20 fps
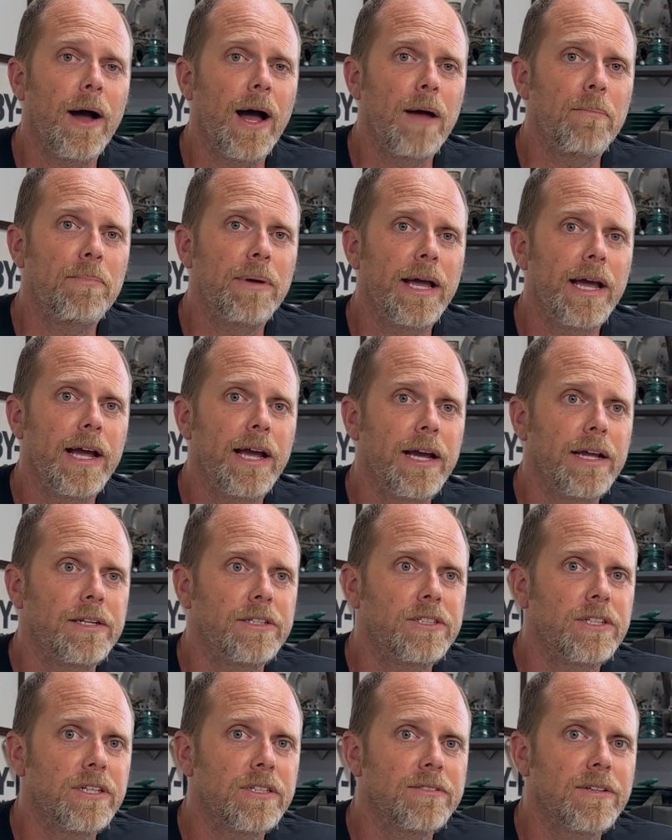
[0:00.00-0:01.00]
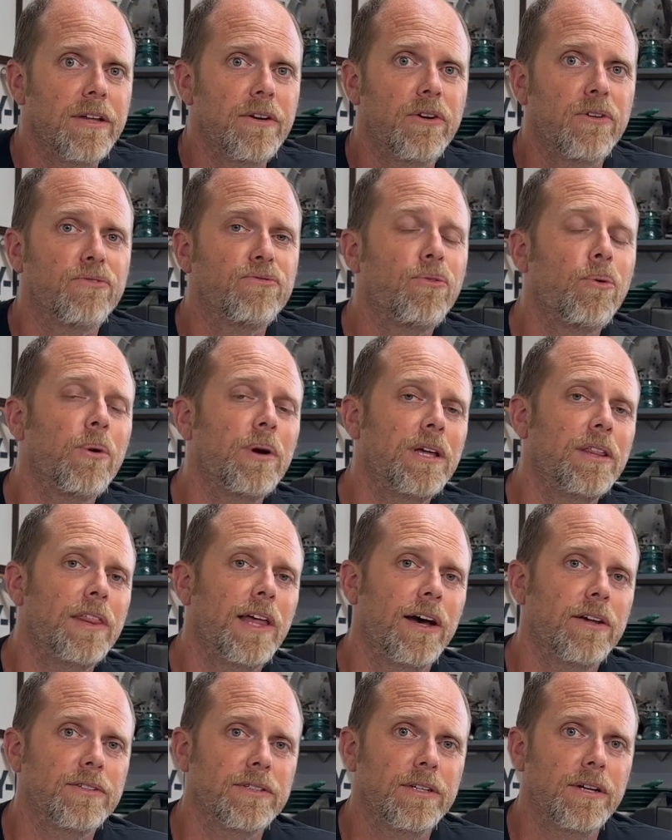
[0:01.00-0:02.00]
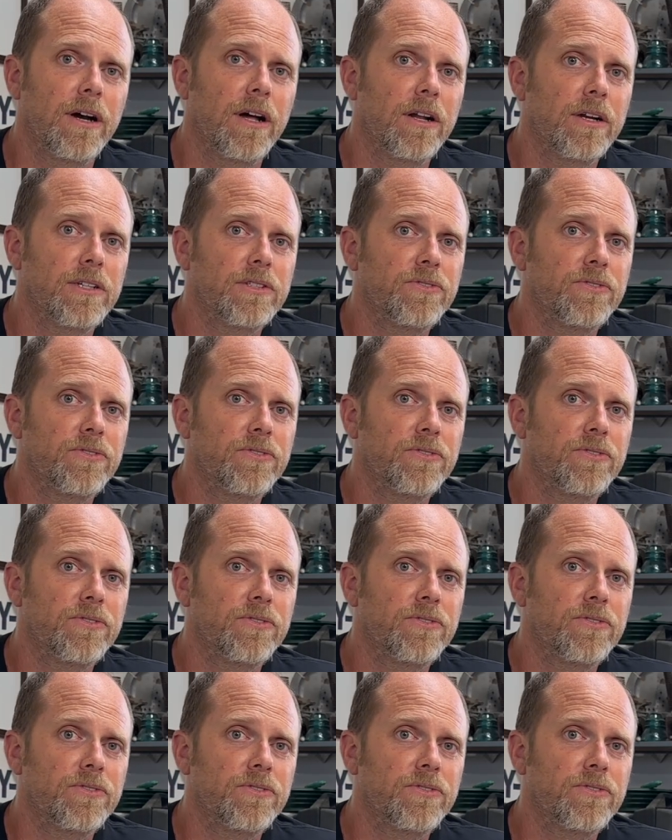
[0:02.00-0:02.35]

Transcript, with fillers: I paid just under $40,000